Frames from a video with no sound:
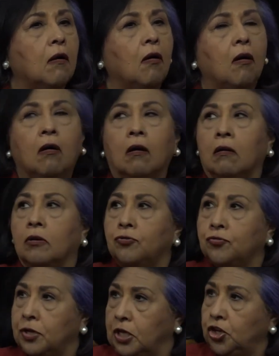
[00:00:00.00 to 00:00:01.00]
our
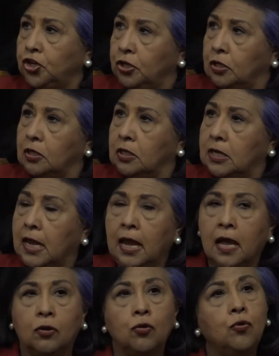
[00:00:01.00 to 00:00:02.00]
traditions
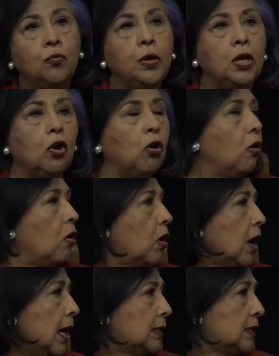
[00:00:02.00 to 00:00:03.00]
and who we
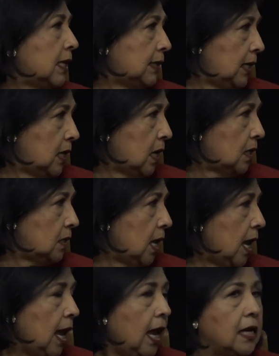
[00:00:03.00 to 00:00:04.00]
are as Latinas
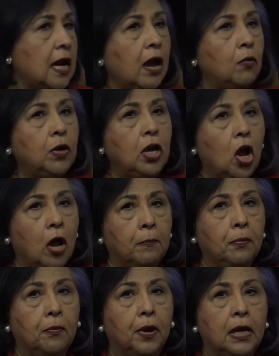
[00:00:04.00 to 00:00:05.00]
and how we
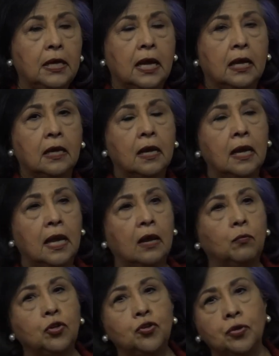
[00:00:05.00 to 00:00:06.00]
operate and,
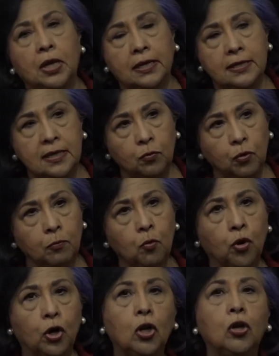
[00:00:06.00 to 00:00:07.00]
and which, like I said, we're
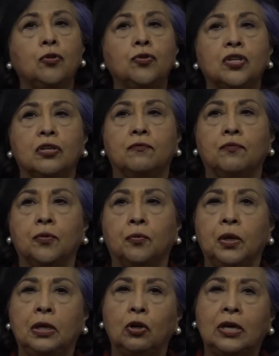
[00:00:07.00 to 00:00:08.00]
more inclusive where
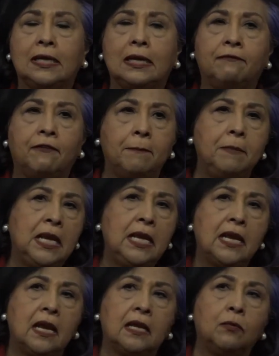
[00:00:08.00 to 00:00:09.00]
we look at La
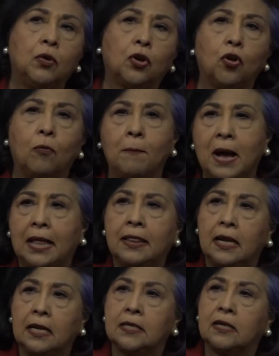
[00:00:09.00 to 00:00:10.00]
Familia and we're
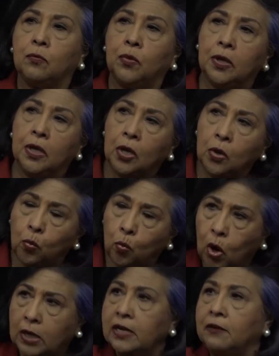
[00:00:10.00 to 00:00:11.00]
comadres and we
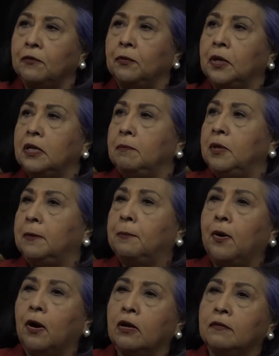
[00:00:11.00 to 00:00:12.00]
want everyone to be a
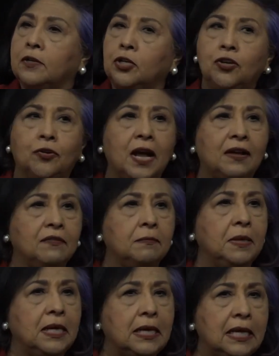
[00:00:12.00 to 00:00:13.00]
part of it. We don't have to
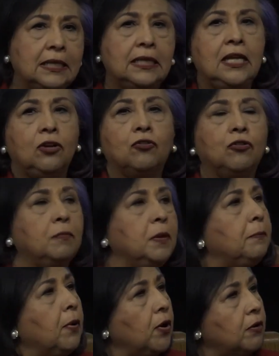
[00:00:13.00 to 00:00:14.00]
be a Latino to be
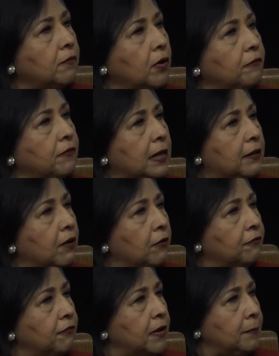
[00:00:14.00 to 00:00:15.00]
part of our, our
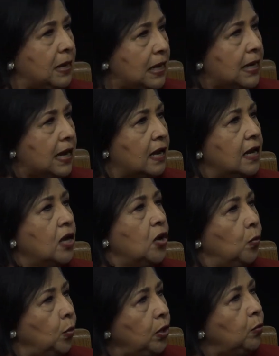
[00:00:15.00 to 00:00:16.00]
familia.
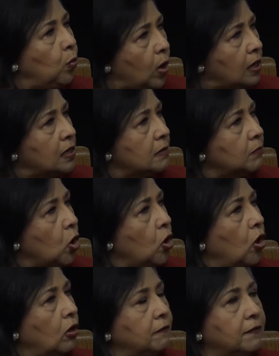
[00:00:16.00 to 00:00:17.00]
We welcome
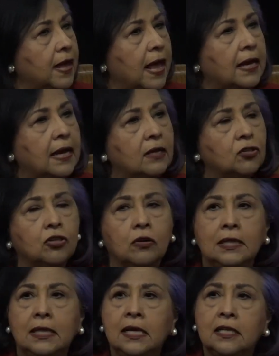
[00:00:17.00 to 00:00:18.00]
all of that. And so
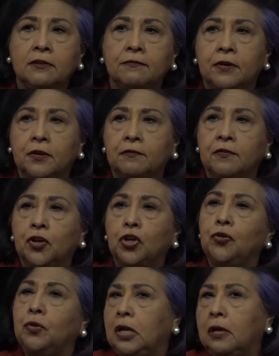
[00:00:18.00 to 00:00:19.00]
I think it's a very,
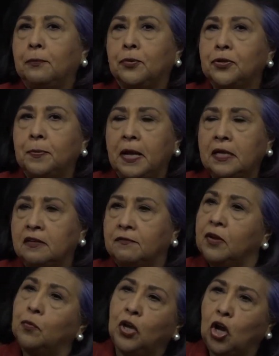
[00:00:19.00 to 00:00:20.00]
very unique perspective
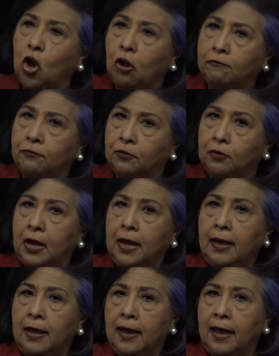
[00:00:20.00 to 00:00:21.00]
that we offer
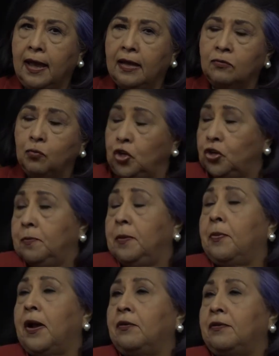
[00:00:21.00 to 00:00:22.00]
and we should be
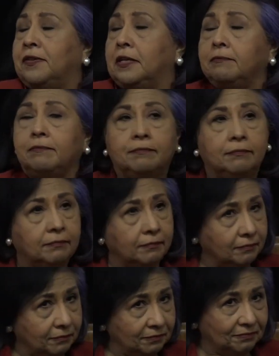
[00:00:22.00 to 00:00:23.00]
proud of
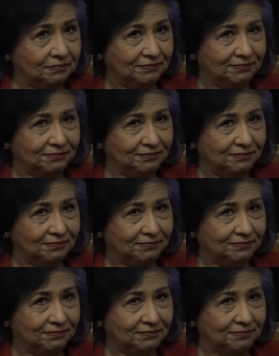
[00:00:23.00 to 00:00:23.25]
it.